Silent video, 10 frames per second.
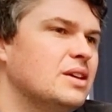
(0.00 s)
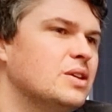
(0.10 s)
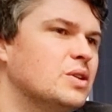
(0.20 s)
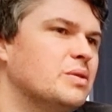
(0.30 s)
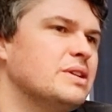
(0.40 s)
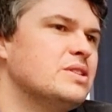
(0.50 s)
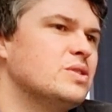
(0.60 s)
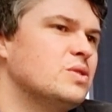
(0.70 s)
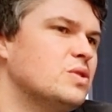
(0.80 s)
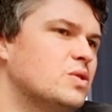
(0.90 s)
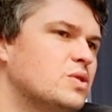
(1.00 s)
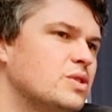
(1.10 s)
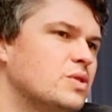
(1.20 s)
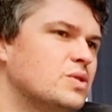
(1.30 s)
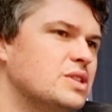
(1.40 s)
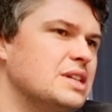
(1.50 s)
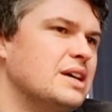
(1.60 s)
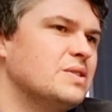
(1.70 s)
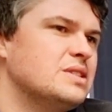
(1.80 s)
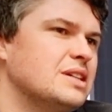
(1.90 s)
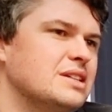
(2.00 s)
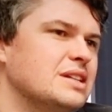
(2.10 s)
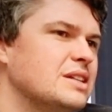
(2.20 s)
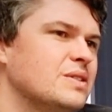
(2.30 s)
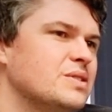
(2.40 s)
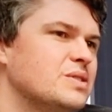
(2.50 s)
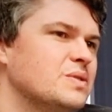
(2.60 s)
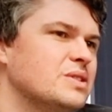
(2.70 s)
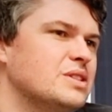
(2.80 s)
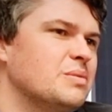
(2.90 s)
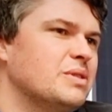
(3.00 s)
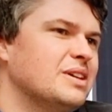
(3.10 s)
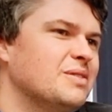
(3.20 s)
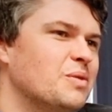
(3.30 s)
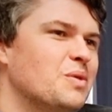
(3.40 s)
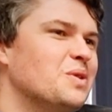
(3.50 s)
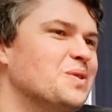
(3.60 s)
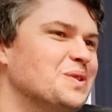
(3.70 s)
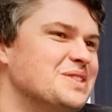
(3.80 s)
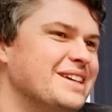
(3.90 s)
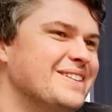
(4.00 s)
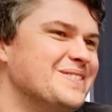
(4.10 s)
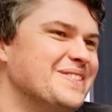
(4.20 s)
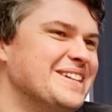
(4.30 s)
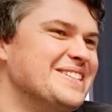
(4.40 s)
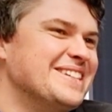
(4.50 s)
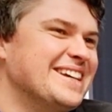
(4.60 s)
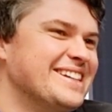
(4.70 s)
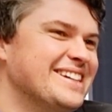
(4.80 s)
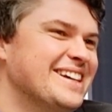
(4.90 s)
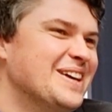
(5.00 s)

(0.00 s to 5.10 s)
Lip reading: You know what I mean? So your sales technique not too dissimilar. We won't call it sales. You're an educator.